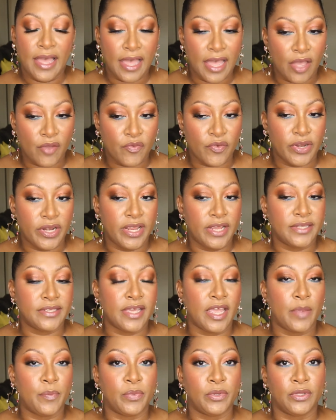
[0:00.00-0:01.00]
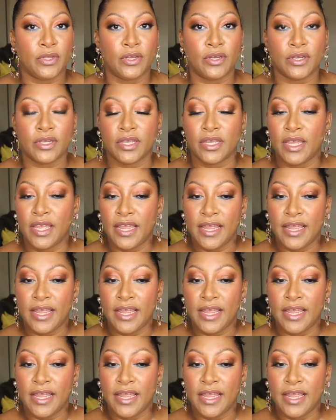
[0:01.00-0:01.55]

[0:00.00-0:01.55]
everyday type look,